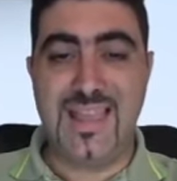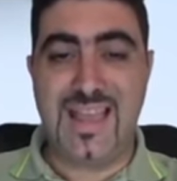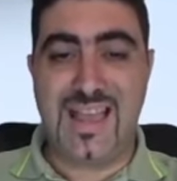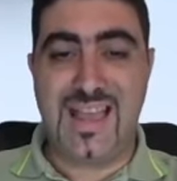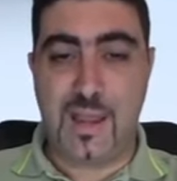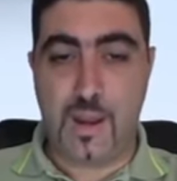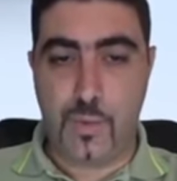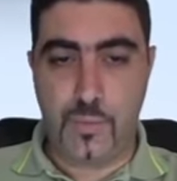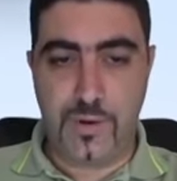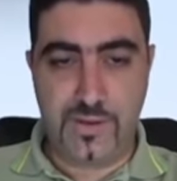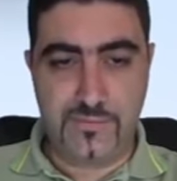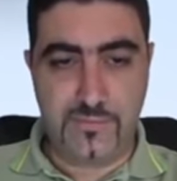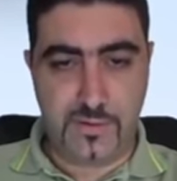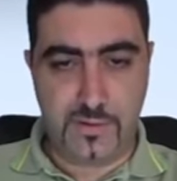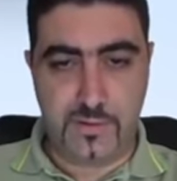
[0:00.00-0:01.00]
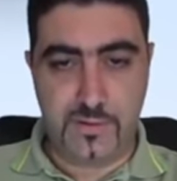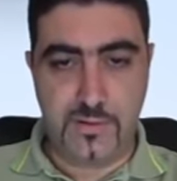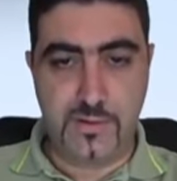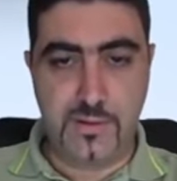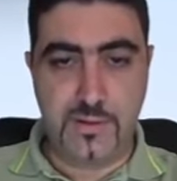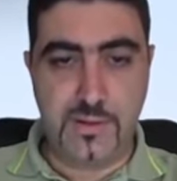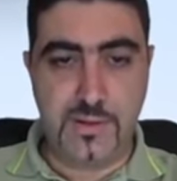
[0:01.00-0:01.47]
However,
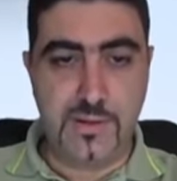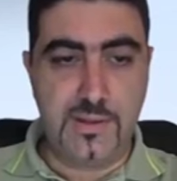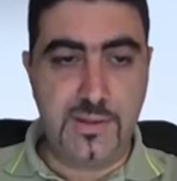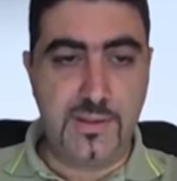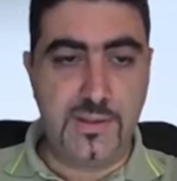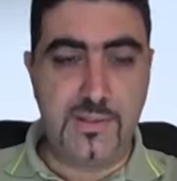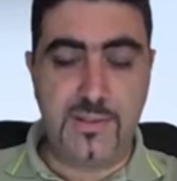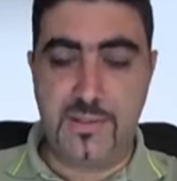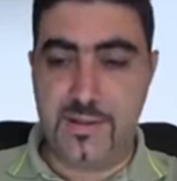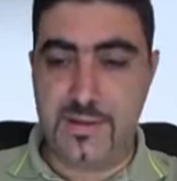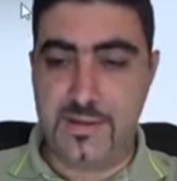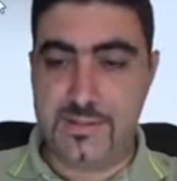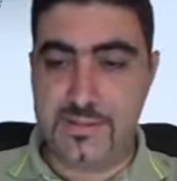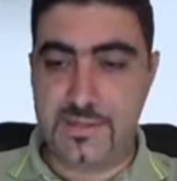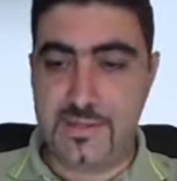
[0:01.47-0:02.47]
there is